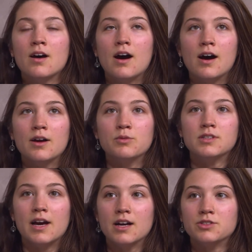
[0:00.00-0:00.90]
I
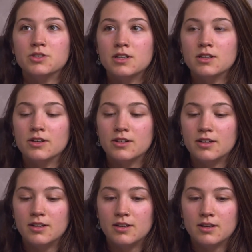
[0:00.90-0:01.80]
was actually
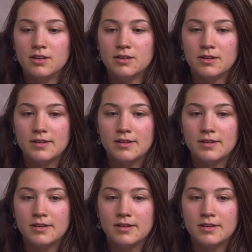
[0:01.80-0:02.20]
looking